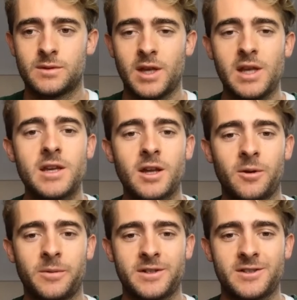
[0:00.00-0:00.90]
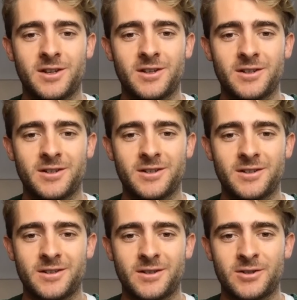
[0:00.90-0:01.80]
economics are
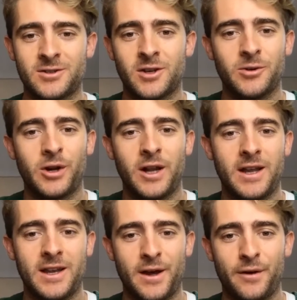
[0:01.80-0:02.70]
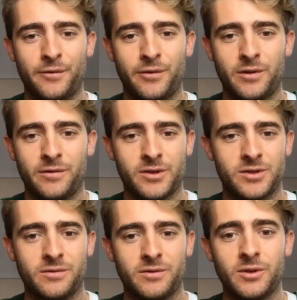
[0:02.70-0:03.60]
so clear now for the
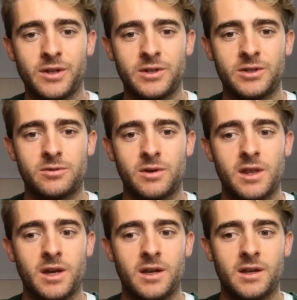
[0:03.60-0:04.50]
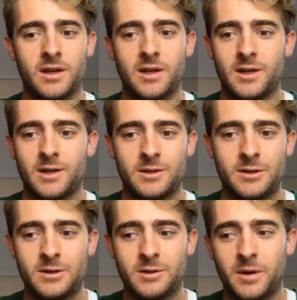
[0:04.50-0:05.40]
fossil fuel industry that
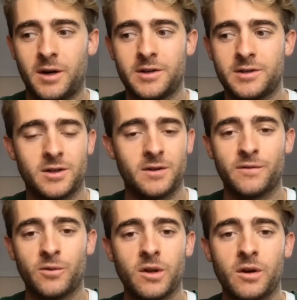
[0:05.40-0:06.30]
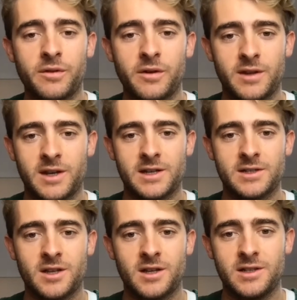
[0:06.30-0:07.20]
demand is going to fall off over the
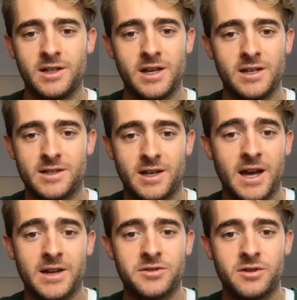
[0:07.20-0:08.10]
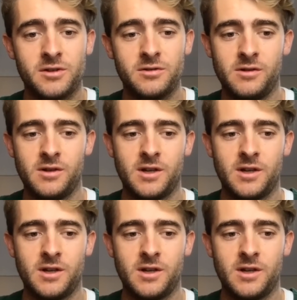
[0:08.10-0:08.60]
next 30 years. It has to.